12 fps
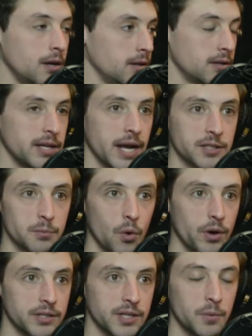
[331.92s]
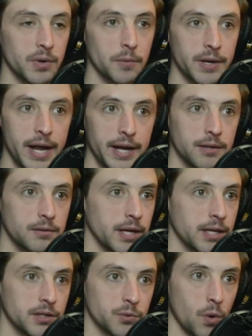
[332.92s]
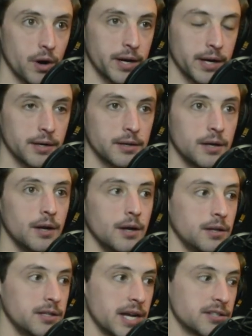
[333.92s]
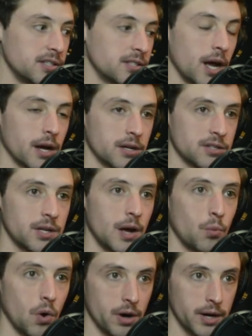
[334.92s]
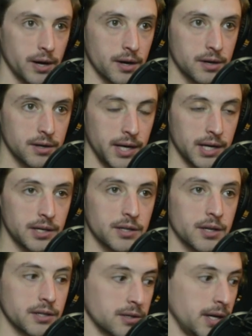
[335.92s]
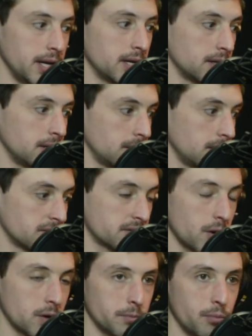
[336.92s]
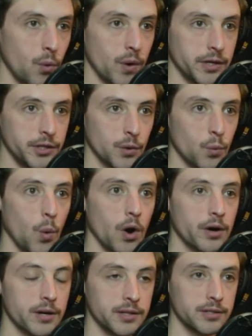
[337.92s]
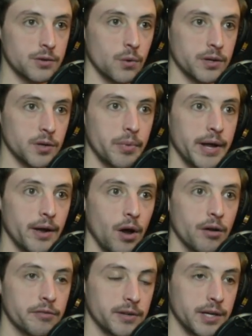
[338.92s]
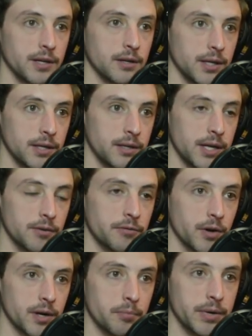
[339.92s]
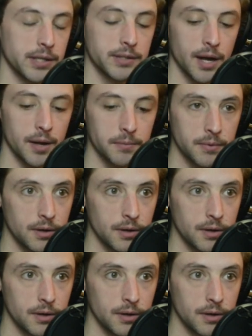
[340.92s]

the next morning he's going to be up at 8 getting his work in. Desi's not going to stop working. And at a certain point, your work is going to pay off. And it did for him big time.